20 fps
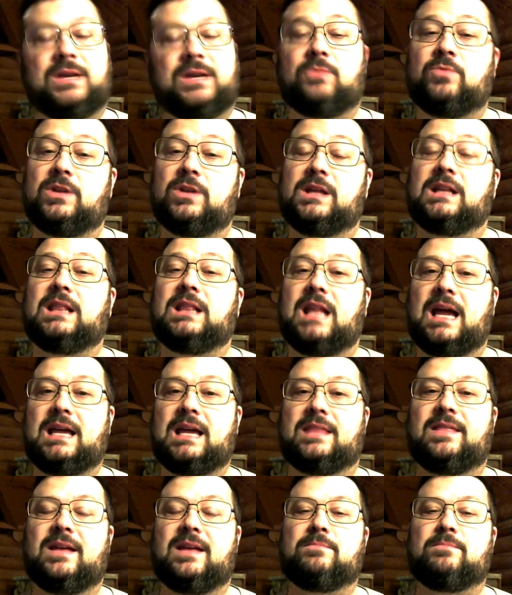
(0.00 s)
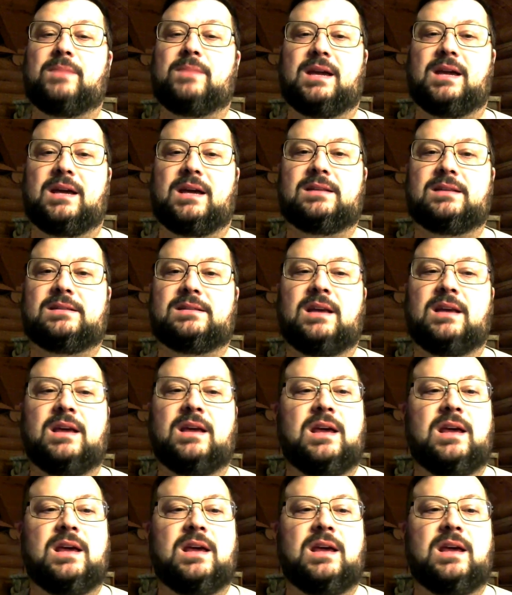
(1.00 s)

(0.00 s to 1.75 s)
I really like them because